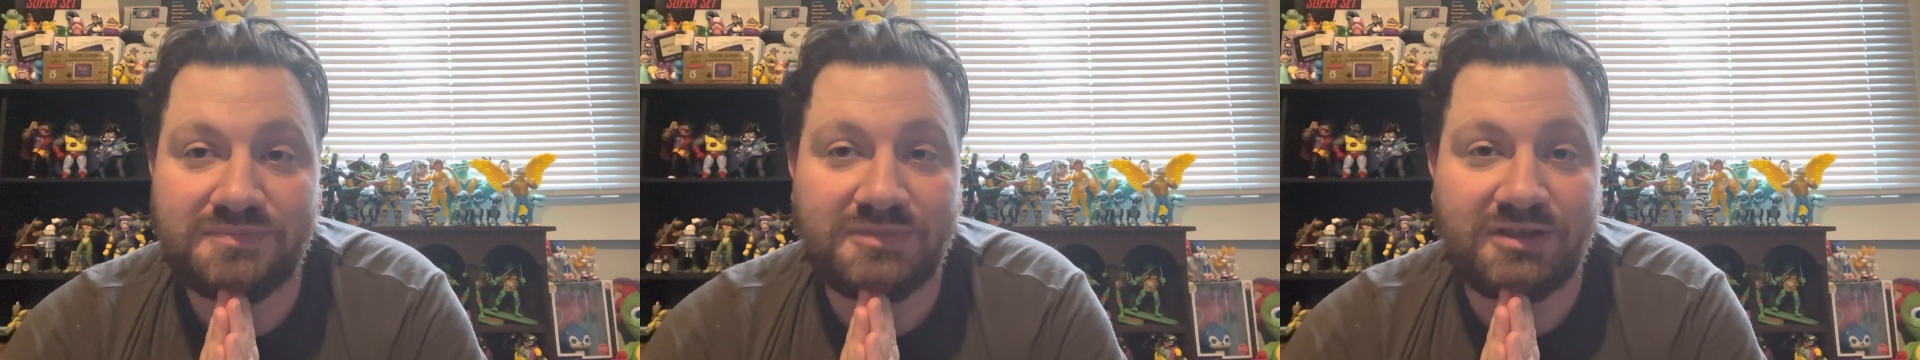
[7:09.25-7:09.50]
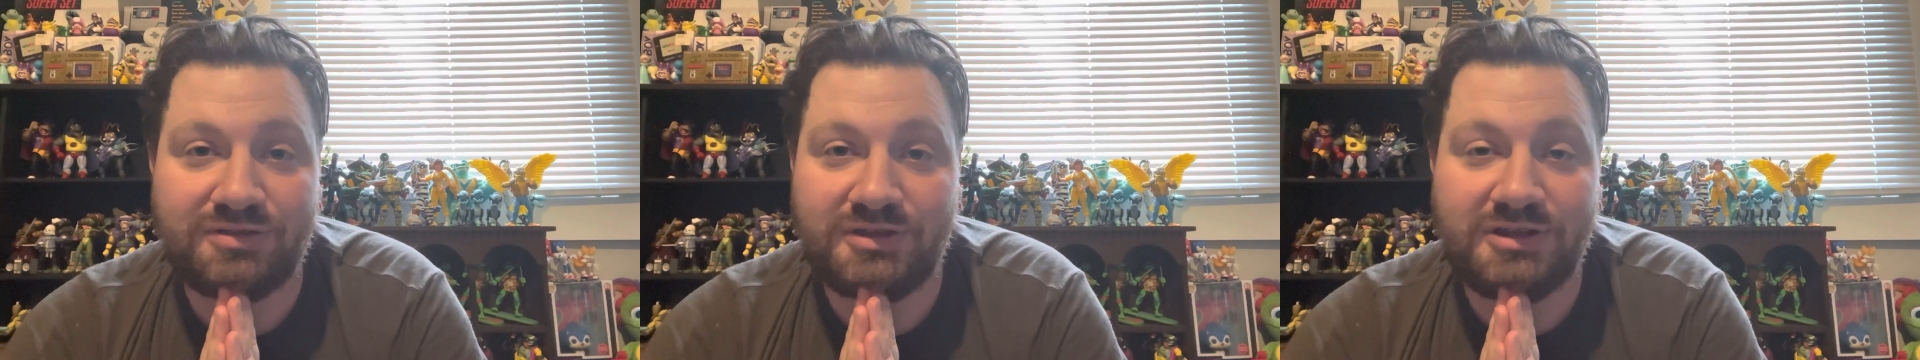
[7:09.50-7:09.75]

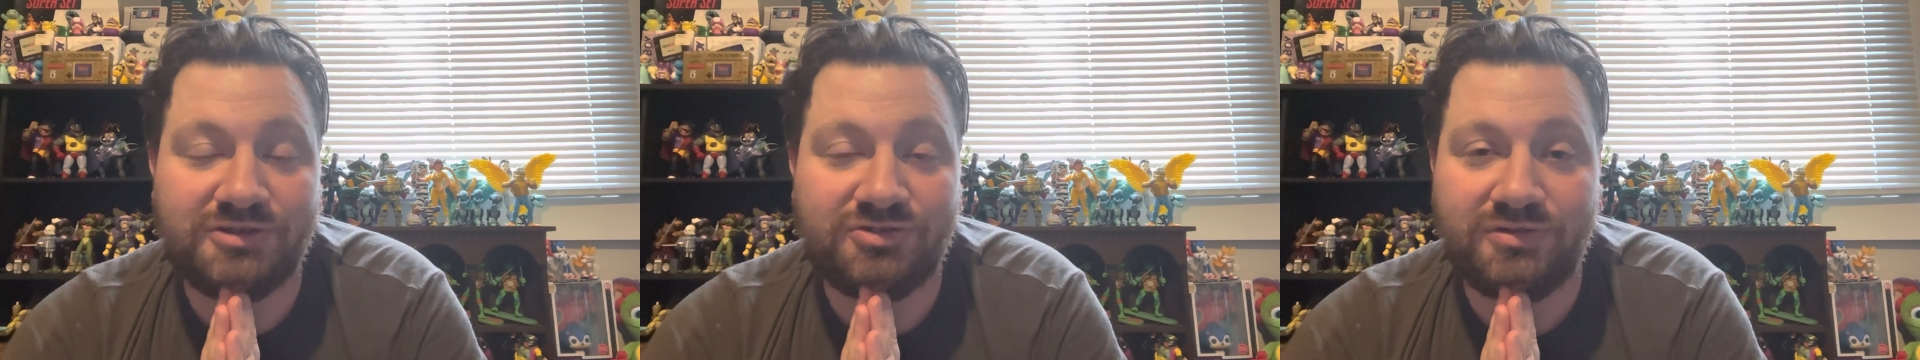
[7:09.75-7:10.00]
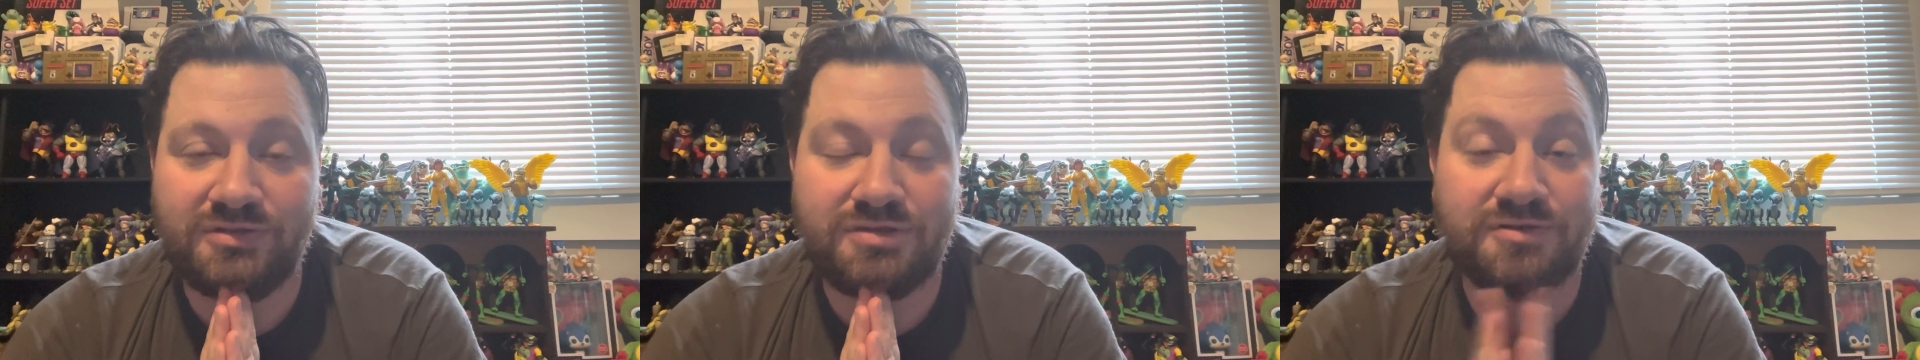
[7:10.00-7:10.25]
Like I said,
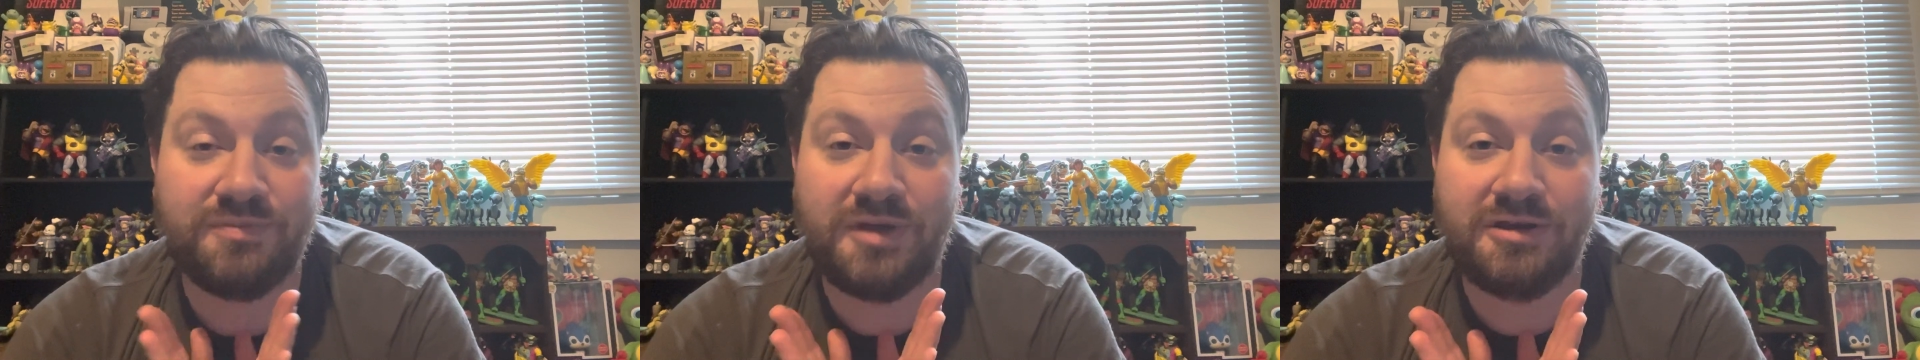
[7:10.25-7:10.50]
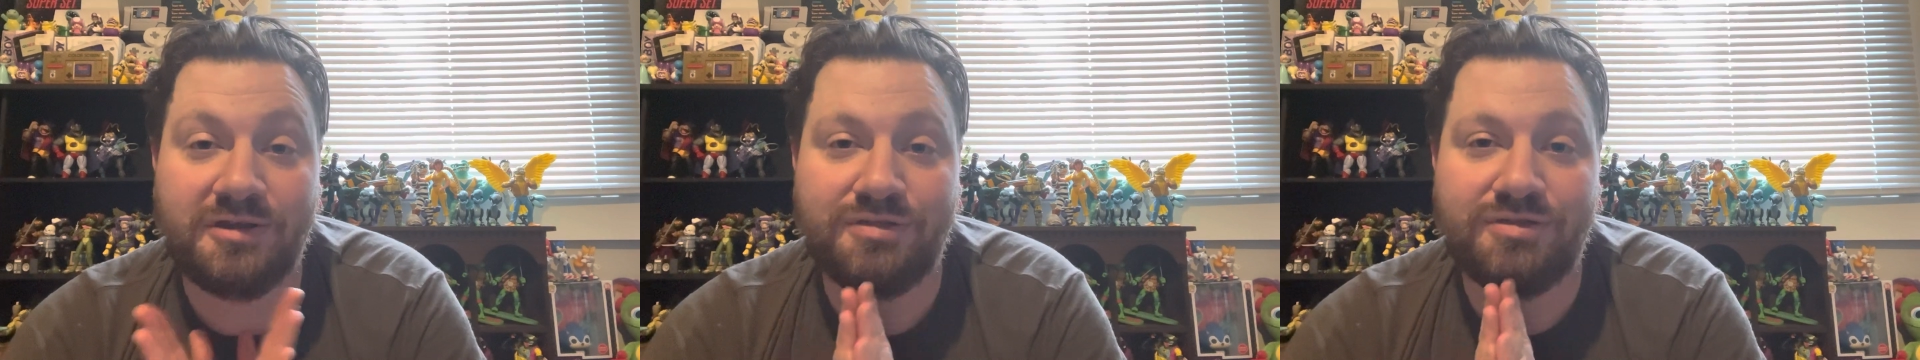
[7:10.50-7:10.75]
it's
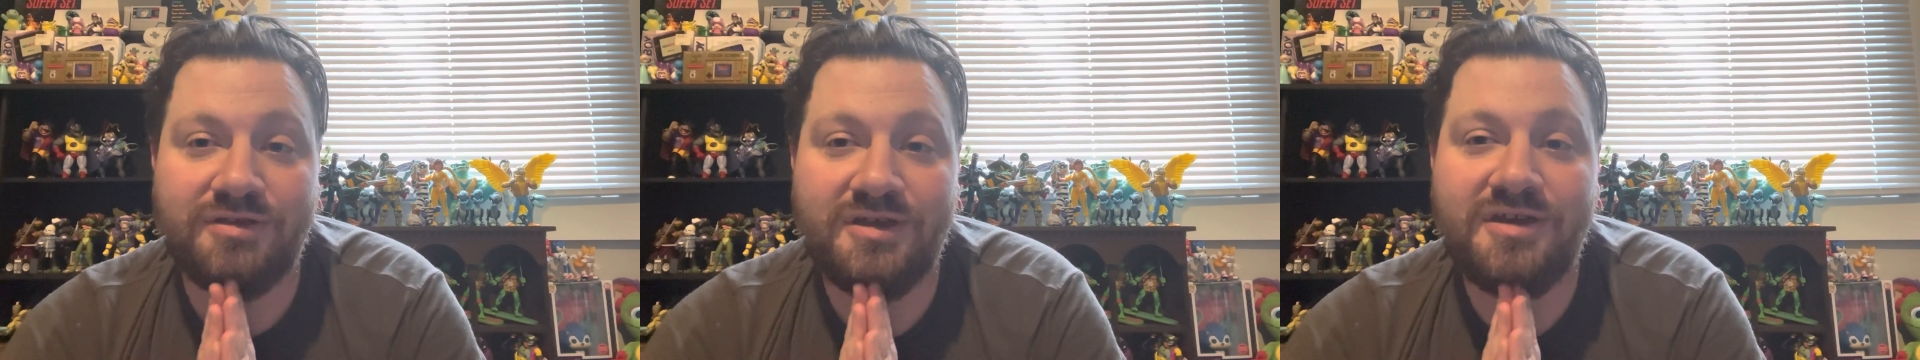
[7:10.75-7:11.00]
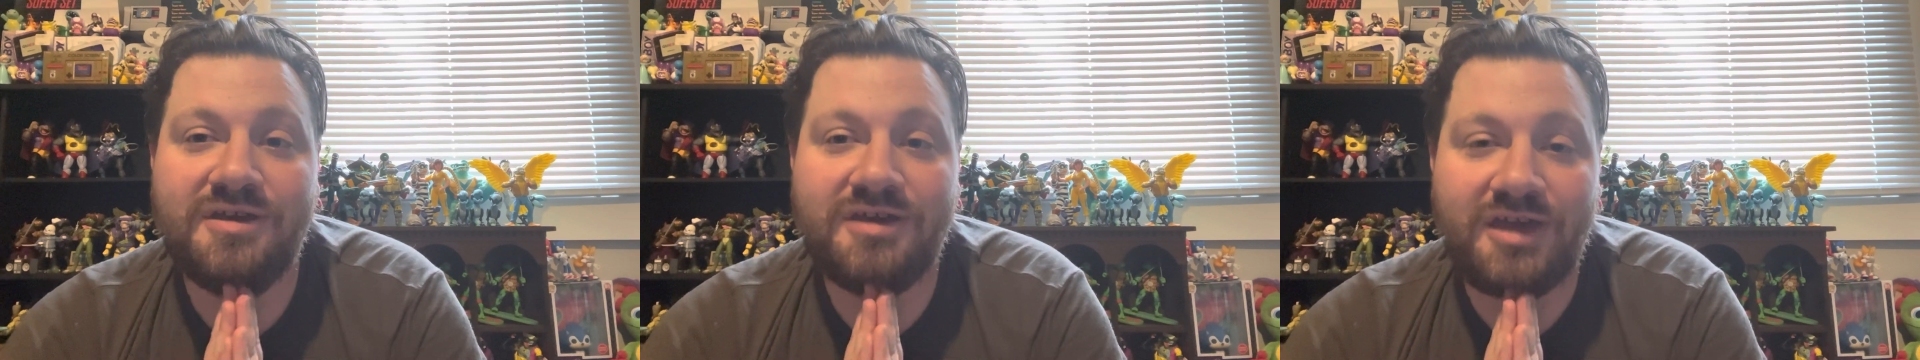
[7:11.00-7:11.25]
tremendous.
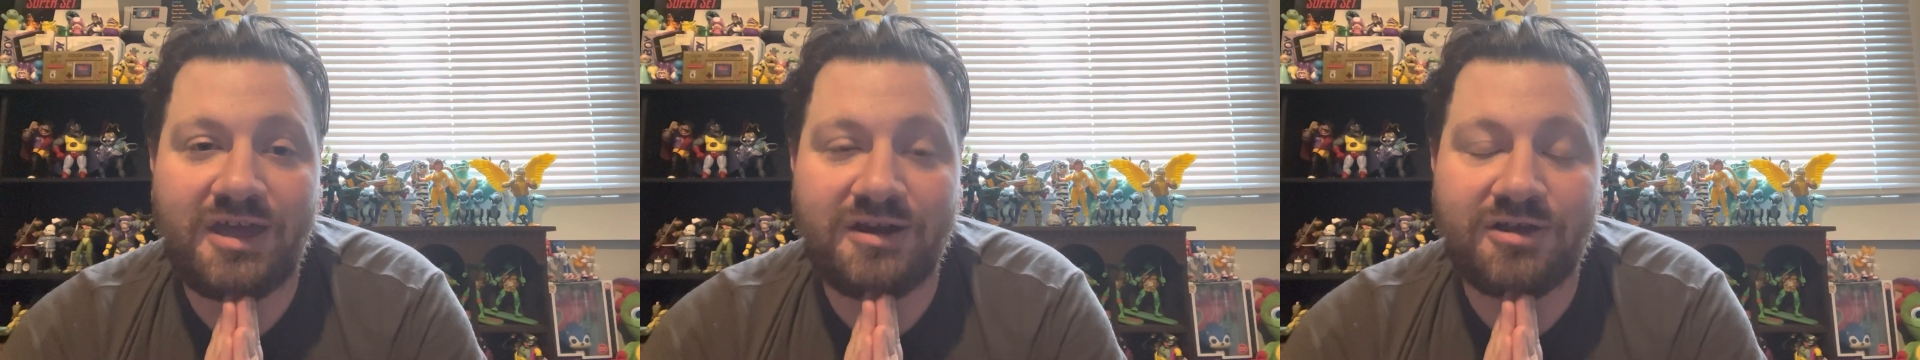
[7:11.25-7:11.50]
And